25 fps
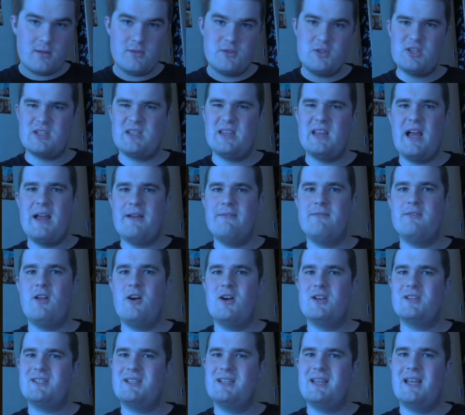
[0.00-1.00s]
just life
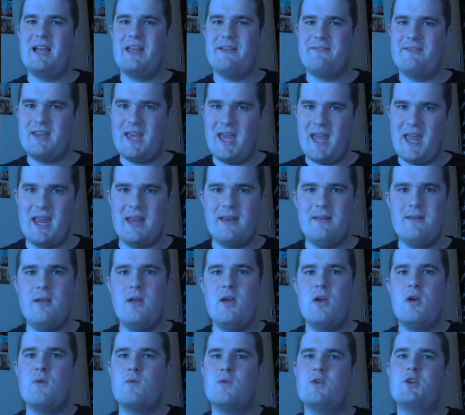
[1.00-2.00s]
loss and life gain,
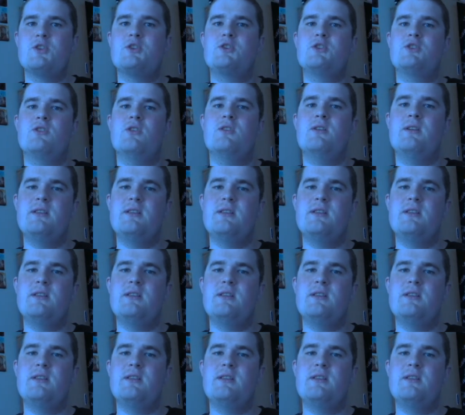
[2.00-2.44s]
which